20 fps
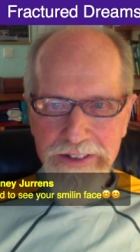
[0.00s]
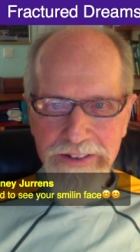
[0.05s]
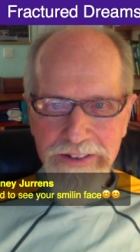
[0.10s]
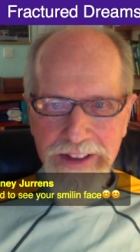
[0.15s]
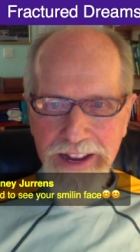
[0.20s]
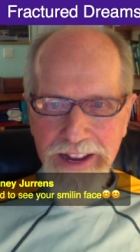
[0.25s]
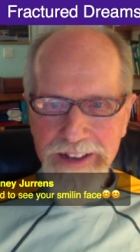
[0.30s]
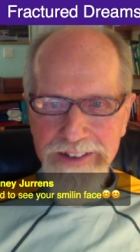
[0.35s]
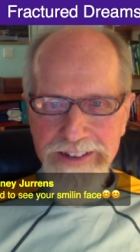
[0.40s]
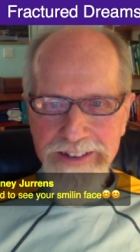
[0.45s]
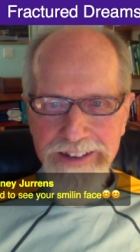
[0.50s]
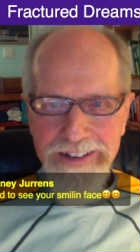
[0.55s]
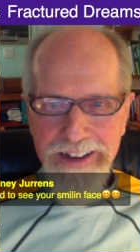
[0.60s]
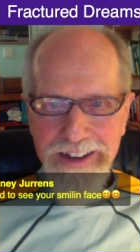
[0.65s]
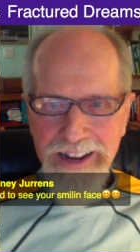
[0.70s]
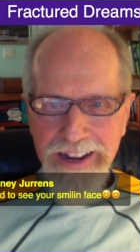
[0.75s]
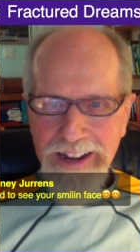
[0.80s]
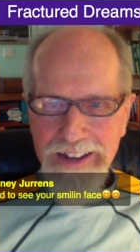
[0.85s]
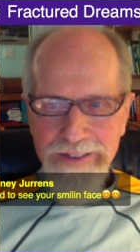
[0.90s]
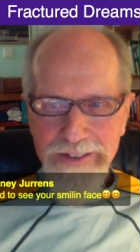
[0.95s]

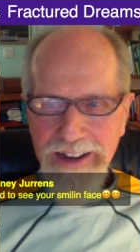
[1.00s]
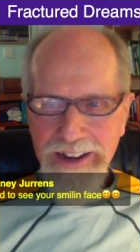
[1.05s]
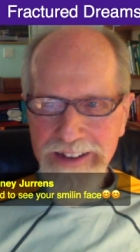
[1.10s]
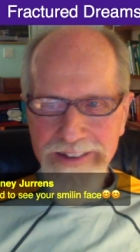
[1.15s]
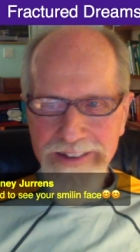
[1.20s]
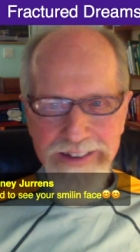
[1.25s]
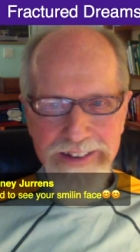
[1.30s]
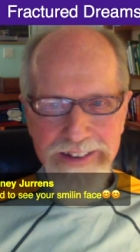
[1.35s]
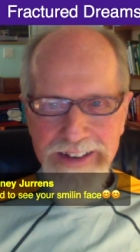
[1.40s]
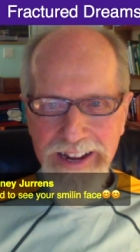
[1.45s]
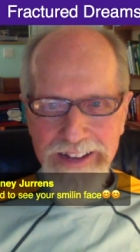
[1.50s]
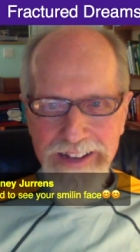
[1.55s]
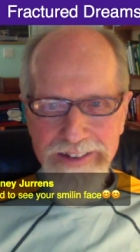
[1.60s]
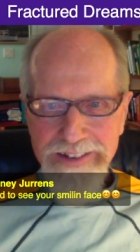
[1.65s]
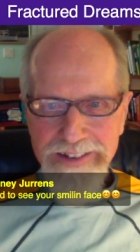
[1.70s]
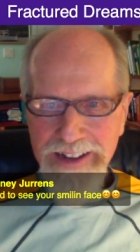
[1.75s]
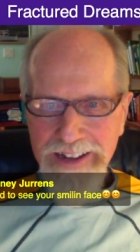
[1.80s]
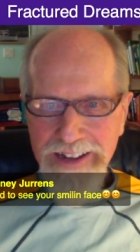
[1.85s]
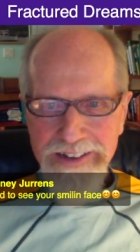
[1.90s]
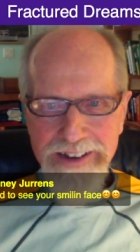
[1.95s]

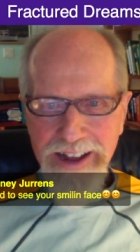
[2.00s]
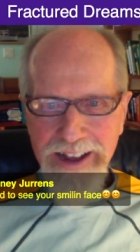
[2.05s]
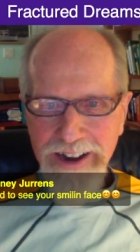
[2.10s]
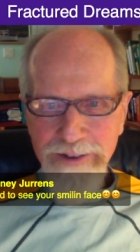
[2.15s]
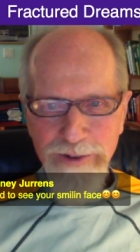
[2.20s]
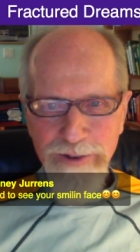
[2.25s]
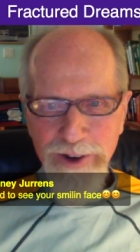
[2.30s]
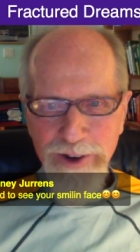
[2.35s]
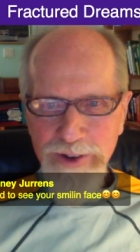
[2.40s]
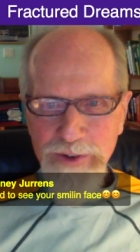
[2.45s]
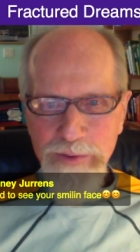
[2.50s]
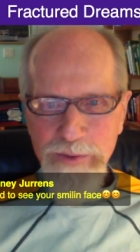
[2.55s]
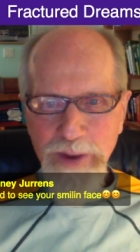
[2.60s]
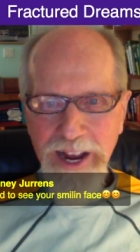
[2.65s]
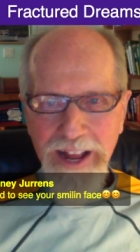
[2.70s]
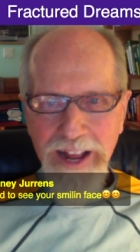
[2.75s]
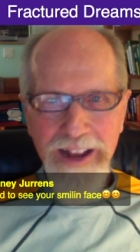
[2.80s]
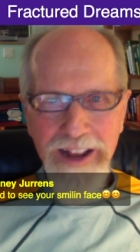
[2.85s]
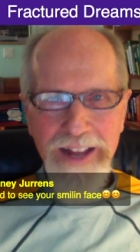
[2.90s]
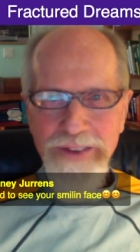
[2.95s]
That's not a real
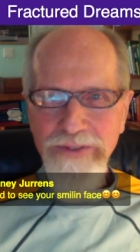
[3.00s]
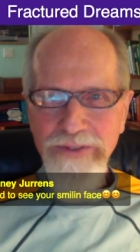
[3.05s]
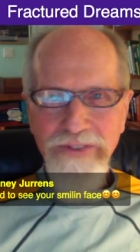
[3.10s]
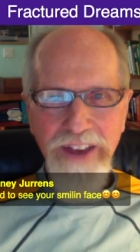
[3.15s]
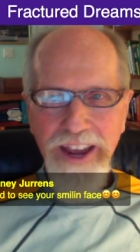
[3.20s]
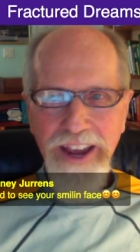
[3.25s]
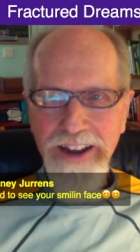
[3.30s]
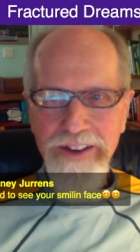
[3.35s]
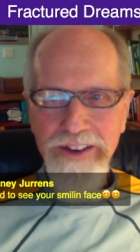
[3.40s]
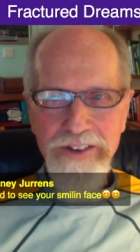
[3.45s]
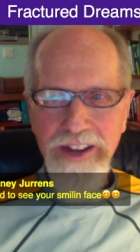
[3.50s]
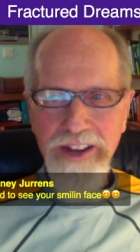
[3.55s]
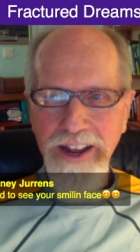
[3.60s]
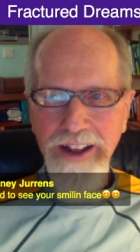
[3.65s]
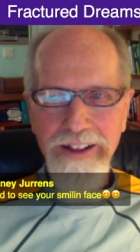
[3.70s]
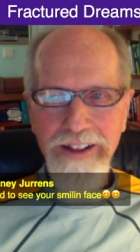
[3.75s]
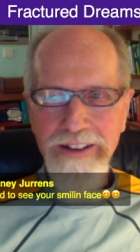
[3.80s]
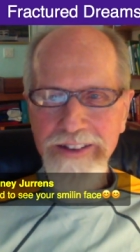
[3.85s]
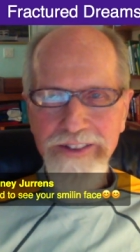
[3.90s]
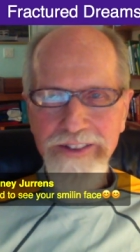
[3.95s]
smile. That's fake as
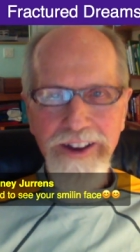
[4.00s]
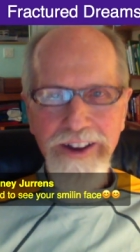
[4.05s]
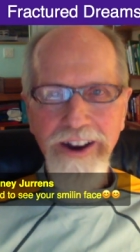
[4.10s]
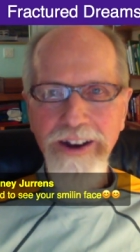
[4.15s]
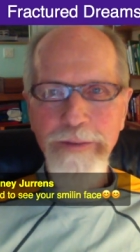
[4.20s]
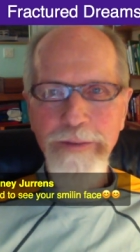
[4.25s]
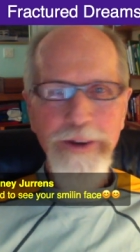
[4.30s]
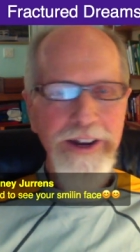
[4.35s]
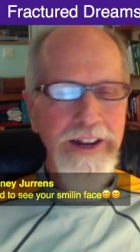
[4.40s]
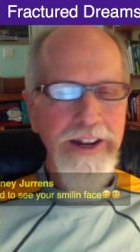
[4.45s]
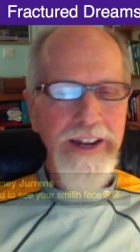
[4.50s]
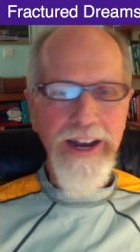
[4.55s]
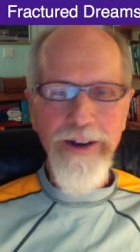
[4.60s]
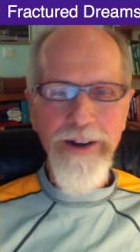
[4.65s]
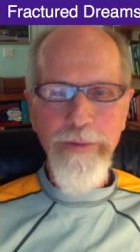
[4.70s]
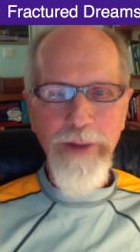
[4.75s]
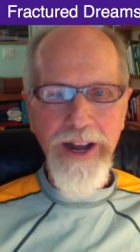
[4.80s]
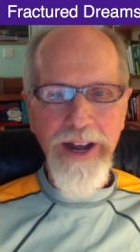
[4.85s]
hell. Sorry, buddy, I don't